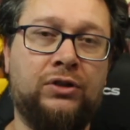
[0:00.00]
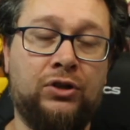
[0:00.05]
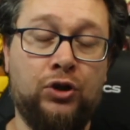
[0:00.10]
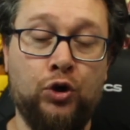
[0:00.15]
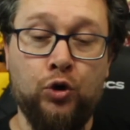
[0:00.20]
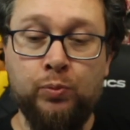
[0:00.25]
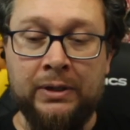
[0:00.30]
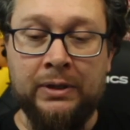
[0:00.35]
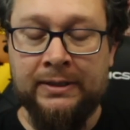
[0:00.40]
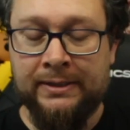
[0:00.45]

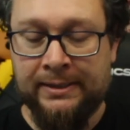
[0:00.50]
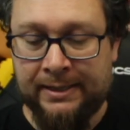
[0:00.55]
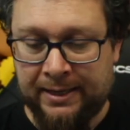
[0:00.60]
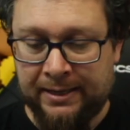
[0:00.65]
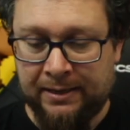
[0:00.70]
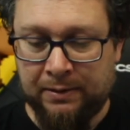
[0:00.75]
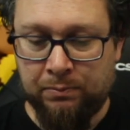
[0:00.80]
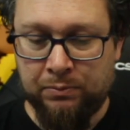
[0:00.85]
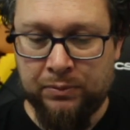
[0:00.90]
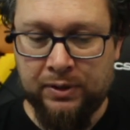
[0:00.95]
human
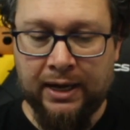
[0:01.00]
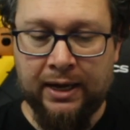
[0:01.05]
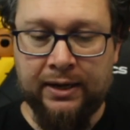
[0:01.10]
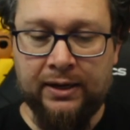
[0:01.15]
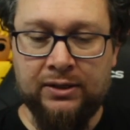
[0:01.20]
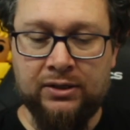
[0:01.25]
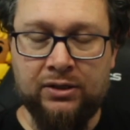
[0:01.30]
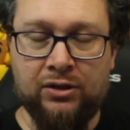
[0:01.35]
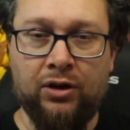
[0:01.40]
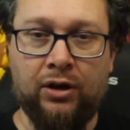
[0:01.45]
team that
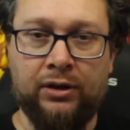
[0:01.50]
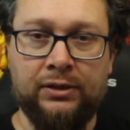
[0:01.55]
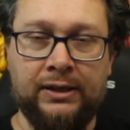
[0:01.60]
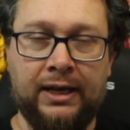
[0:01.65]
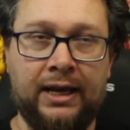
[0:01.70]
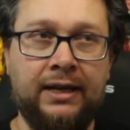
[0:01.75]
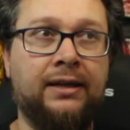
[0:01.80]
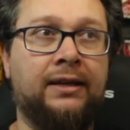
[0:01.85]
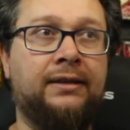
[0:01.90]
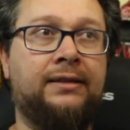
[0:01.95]
is not
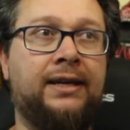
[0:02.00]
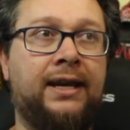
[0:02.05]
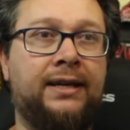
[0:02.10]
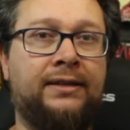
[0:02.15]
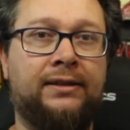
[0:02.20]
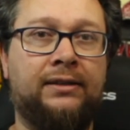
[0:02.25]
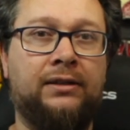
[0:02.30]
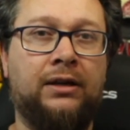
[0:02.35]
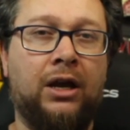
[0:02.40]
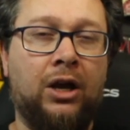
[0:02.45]

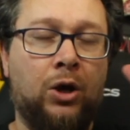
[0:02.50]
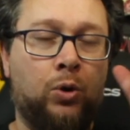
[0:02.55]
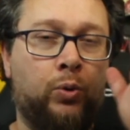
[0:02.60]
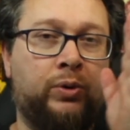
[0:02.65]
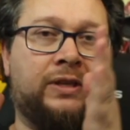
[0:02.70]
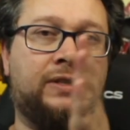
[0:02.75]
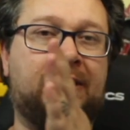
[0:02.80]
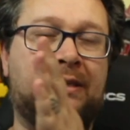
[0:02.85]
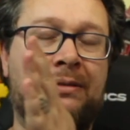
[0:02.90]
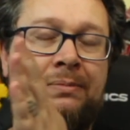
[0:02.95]
inundated with
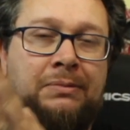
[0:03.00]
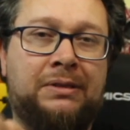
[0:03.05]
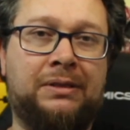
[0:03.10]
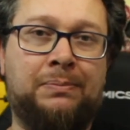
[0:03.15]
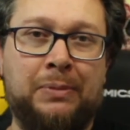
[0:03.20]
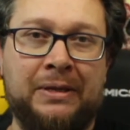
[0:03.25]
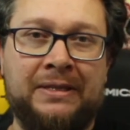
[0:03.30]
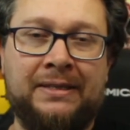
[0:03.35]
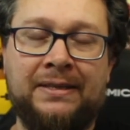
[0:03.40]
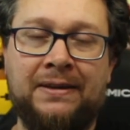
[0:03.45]
a
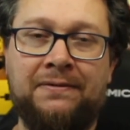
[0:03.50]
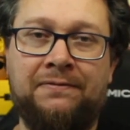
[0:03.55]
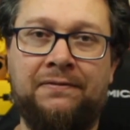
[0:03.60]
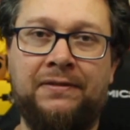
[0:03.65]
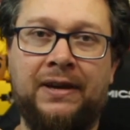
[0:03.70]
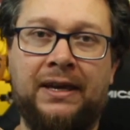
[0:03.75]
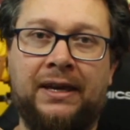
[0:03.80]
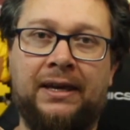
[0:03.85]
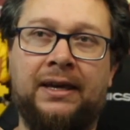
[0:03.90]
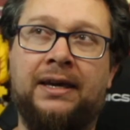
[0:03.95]

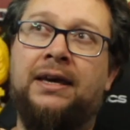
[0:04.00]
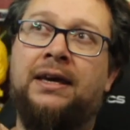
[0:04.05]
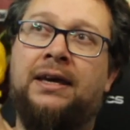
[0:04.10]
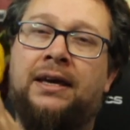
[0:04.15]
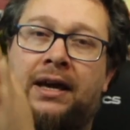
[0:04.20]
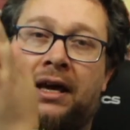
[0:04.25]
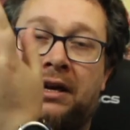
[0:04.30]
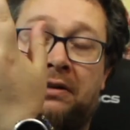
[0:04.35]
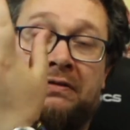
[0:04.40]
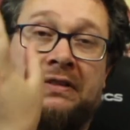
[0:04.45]
specific
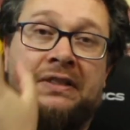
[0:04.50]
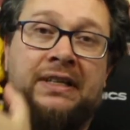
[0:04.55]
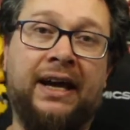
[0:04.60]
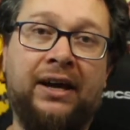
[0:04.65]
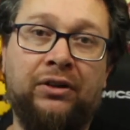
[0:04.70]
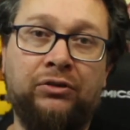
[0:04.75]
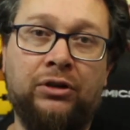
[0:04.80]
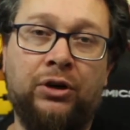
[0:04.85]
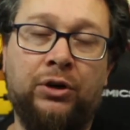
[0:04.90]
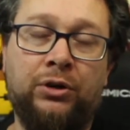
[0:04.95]
kind of
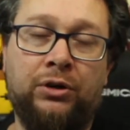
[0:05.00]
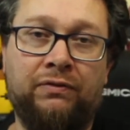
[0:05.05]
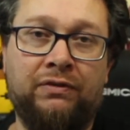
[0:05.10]
download of